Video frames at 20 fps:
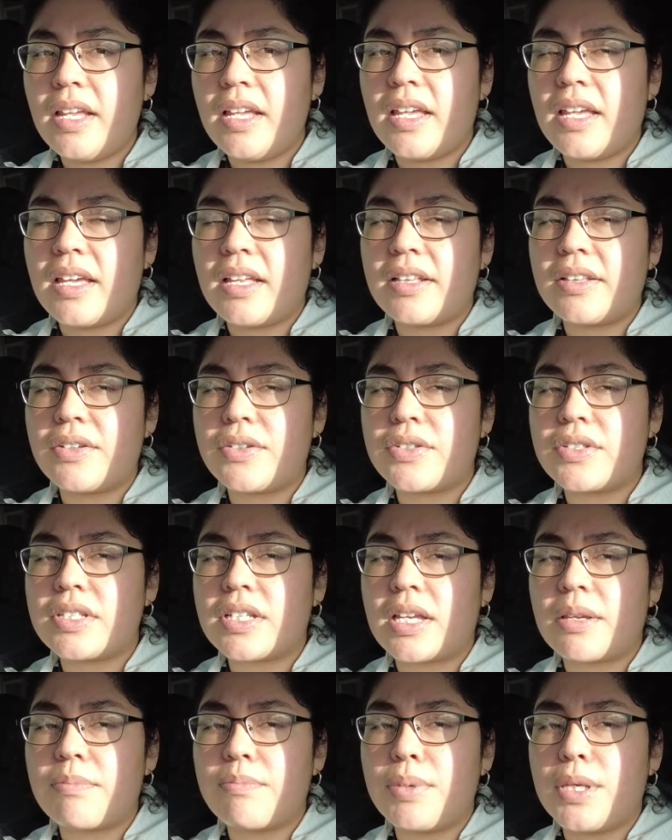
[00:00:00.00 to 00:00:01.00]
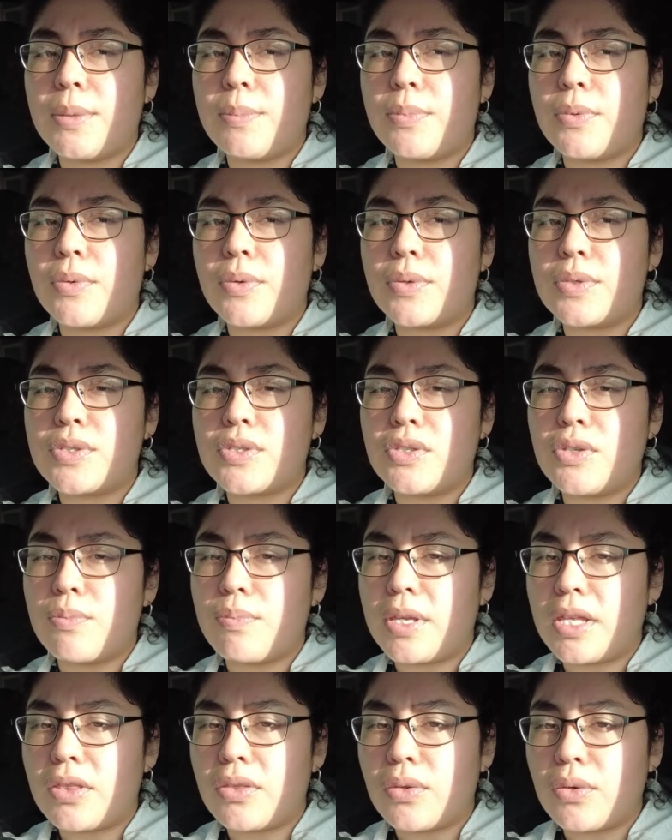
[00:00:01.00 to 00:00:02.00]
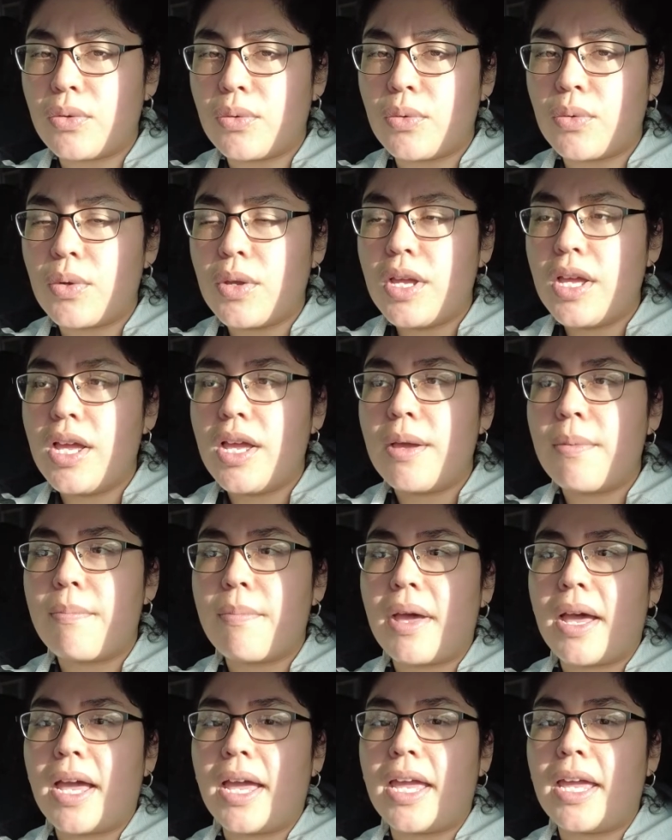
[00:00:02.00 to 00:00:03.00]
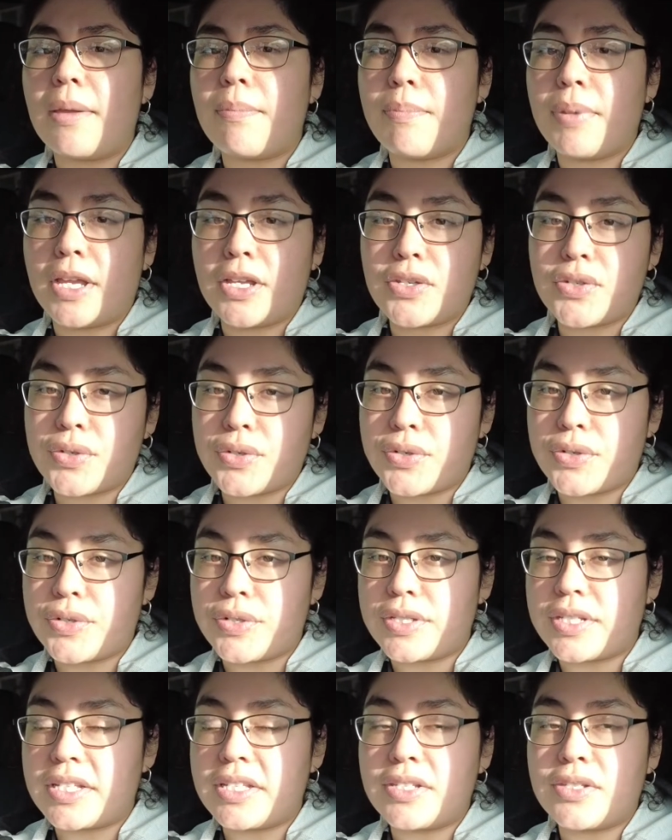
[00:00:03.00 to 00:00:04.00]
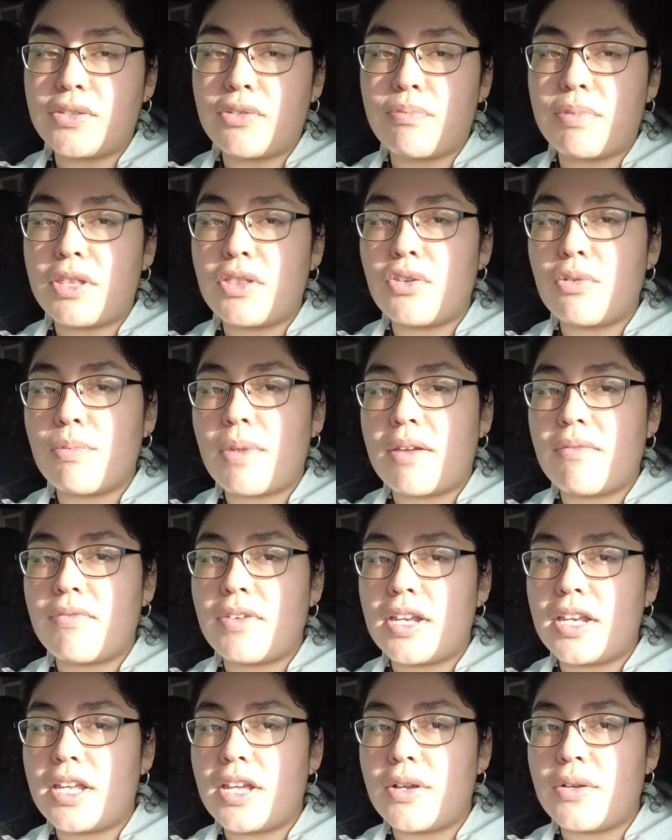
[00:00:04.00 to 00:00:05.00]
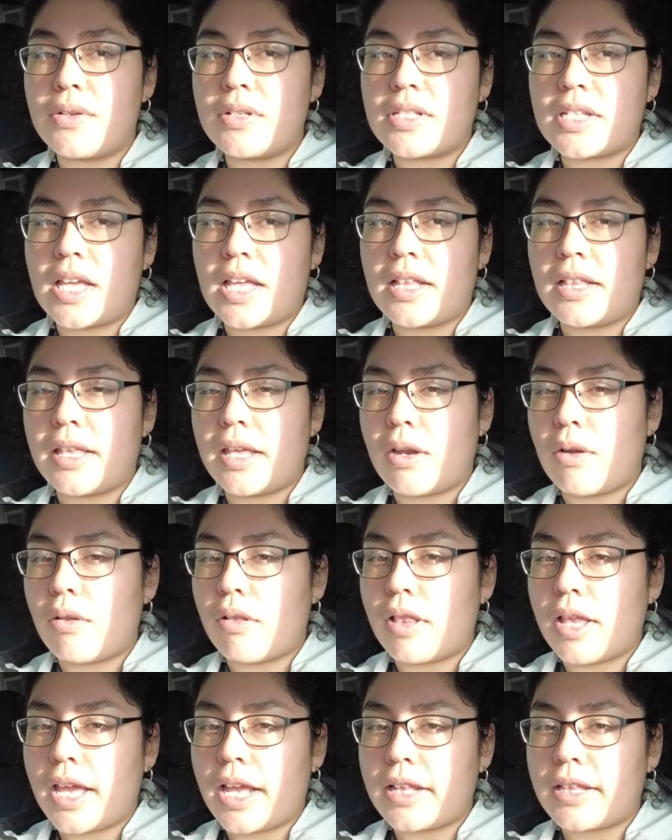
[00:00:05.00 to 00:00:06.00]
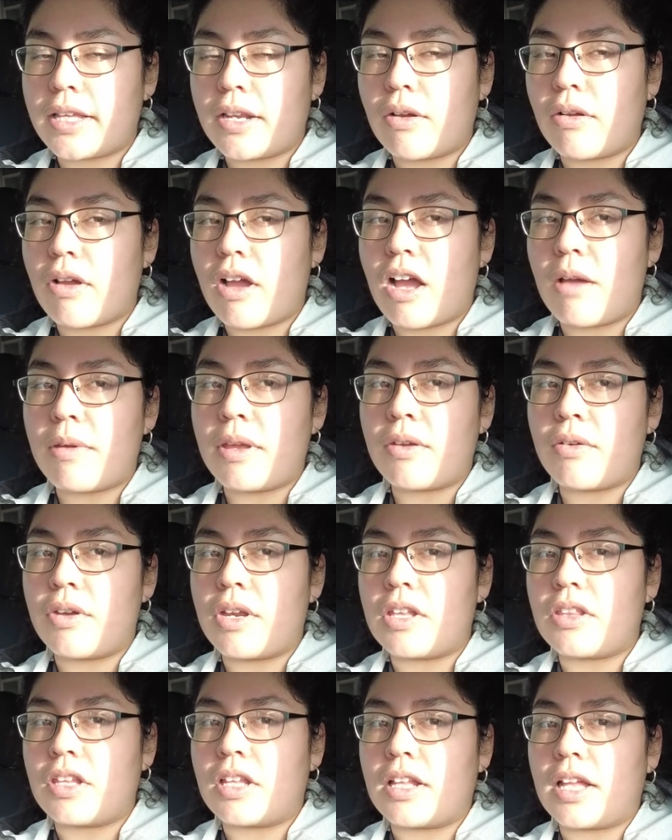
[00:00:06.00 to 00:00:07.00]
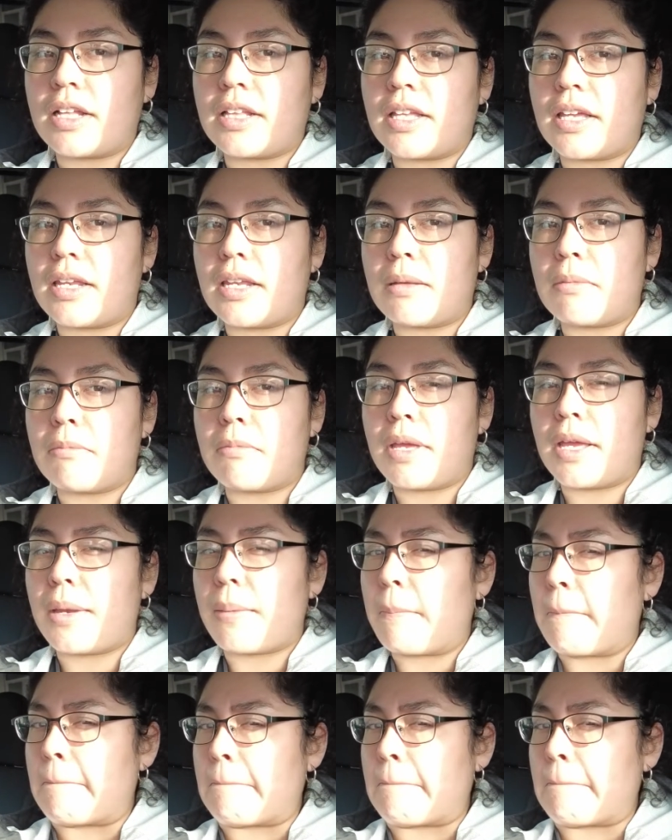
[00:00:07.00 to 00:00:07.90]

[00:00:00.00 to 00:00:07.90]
and there's like people snooping through my pictures and snooping through my videos, and they don't like, they don't comment or anything like that, and I'm like,